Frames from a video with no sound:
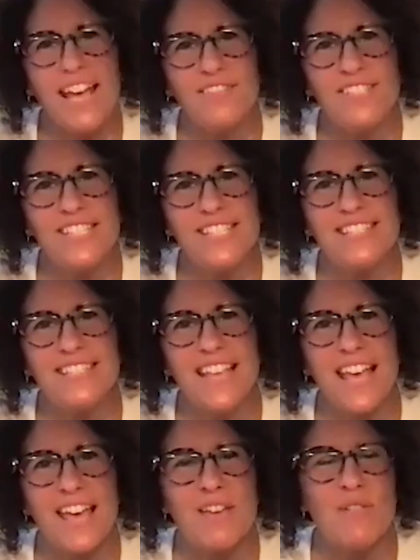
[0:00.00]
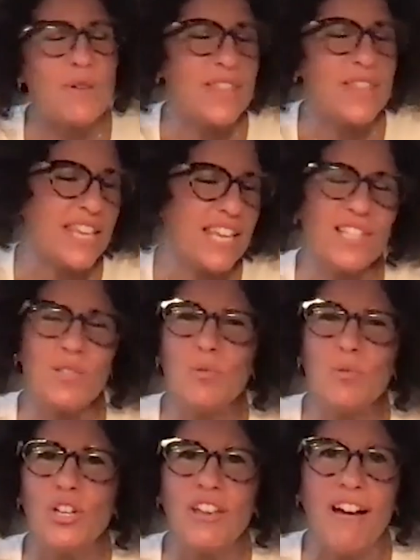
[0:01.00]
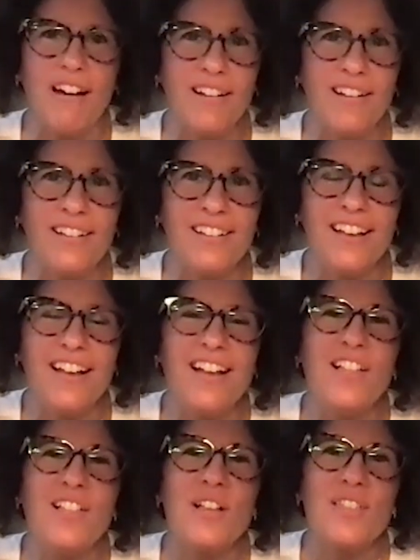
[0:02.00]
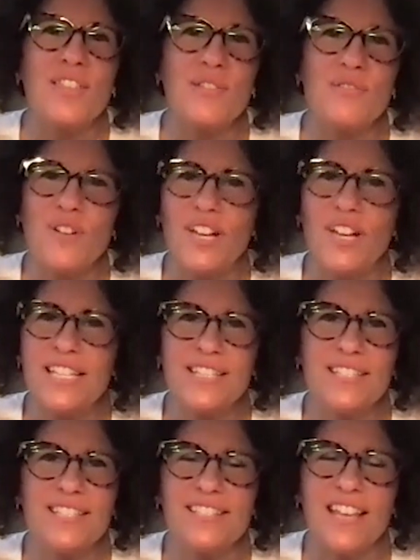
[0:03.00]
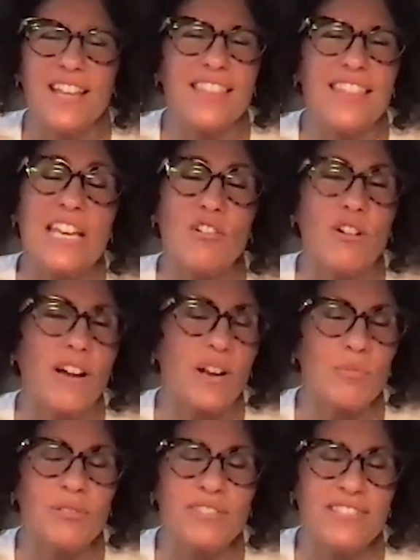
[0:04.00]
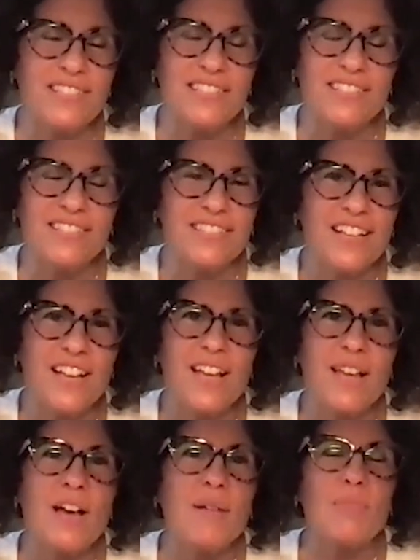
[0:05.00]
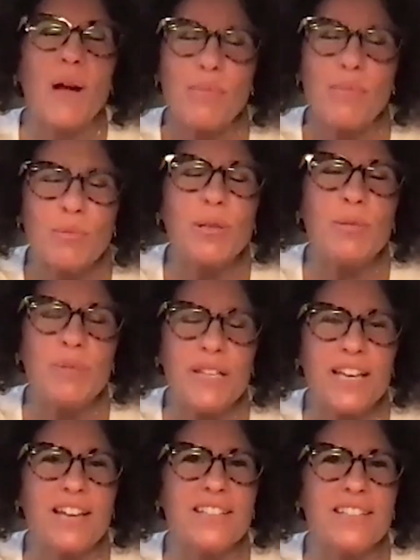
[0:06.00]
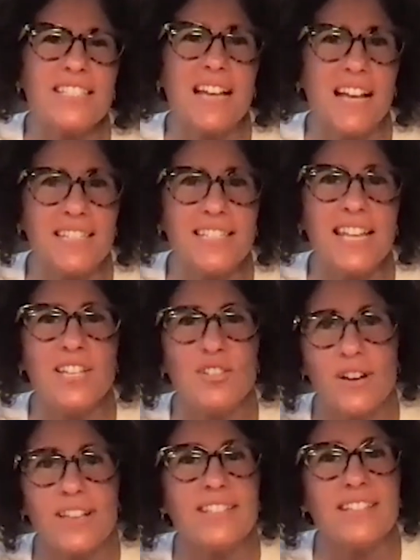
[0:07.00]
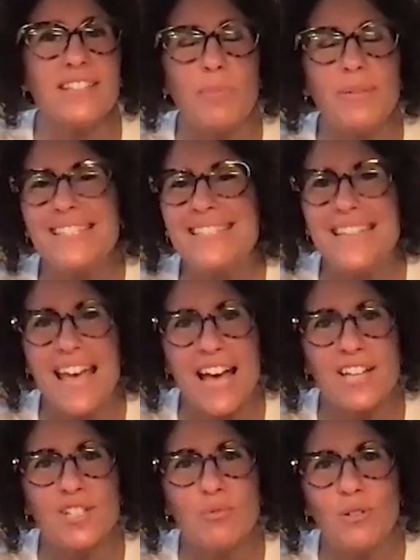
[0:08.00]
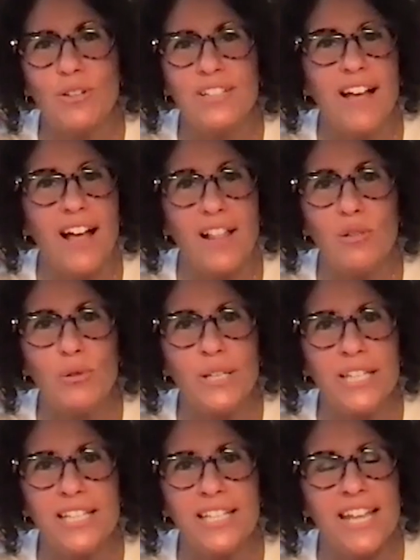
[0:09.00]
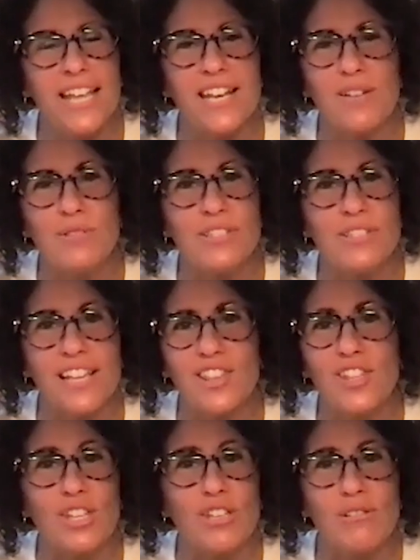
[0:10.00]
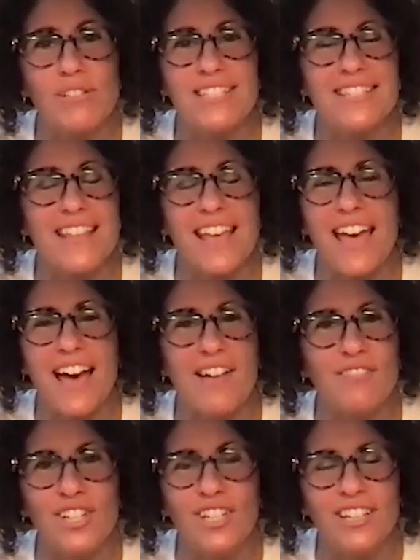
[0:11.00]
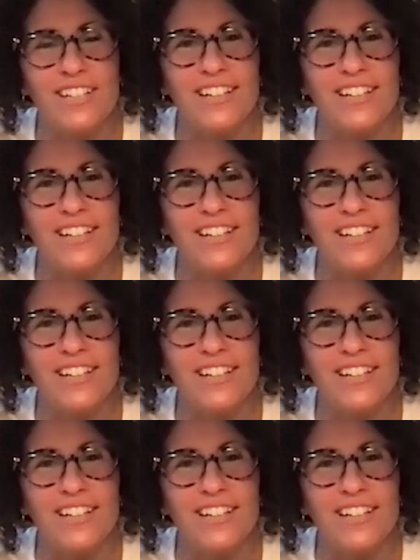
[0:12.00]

to say when the kids were young, the funniest, like The Incredibles. Probably because Dante dressed up as Dash one Halloween and it was like the cutest thing ever.